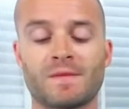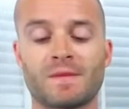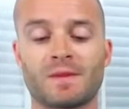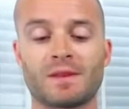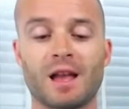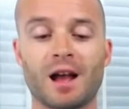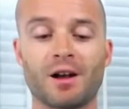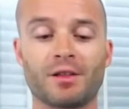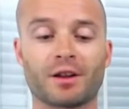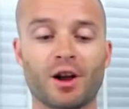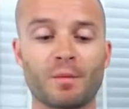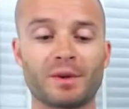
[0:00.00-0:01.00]
Now,
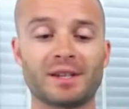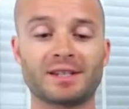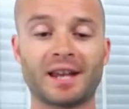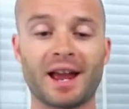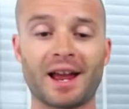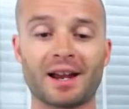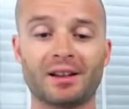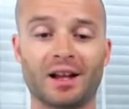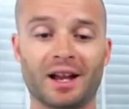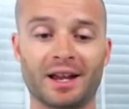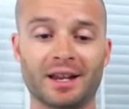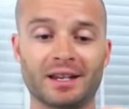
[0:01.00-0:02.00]
the company's
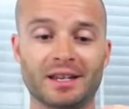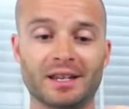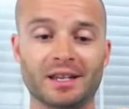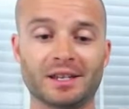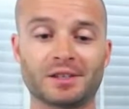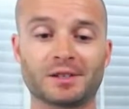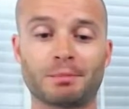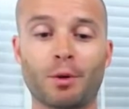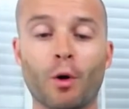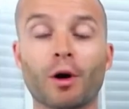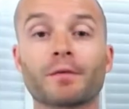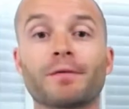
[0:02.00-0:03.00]
tagline is
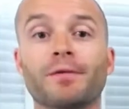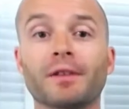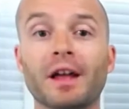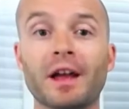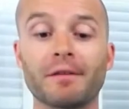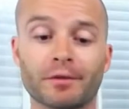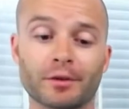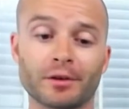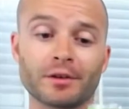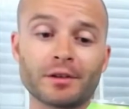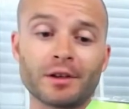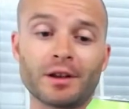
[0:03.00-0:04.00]
"Support
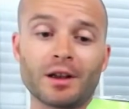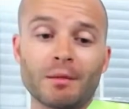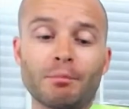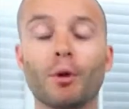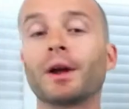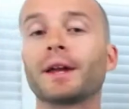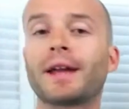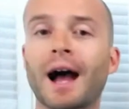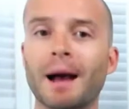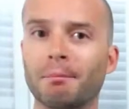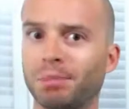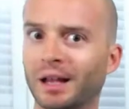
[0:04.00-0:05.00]
Flavor,
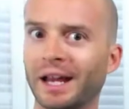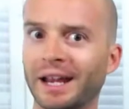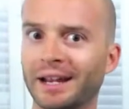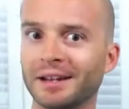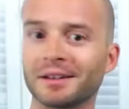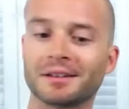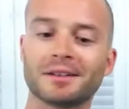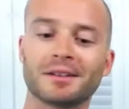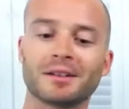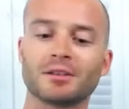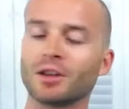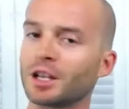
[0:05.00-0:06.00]
Boycott Bland."
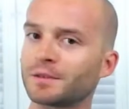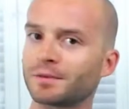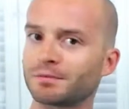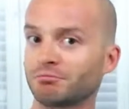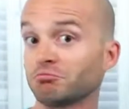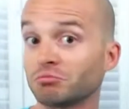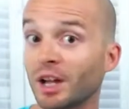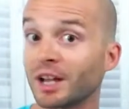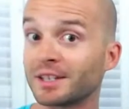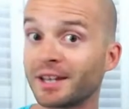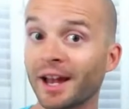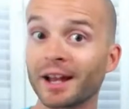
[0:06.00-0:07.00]
Nice
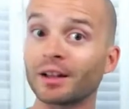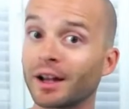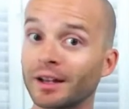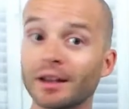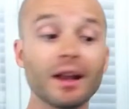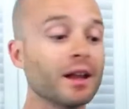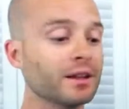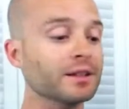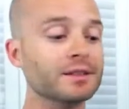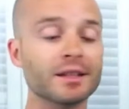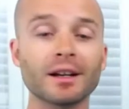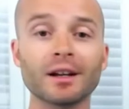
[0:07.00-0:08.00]
tagline.
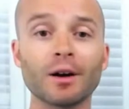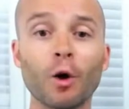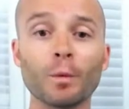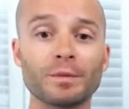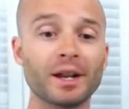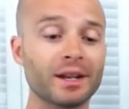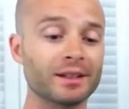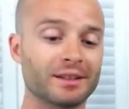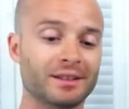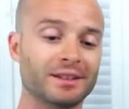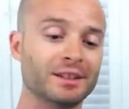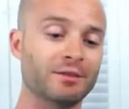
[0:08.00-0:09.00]
Let's hope that it
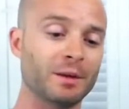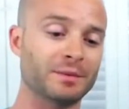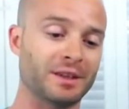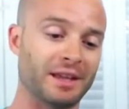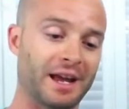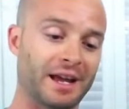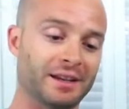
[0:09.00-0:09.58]
can live up to that.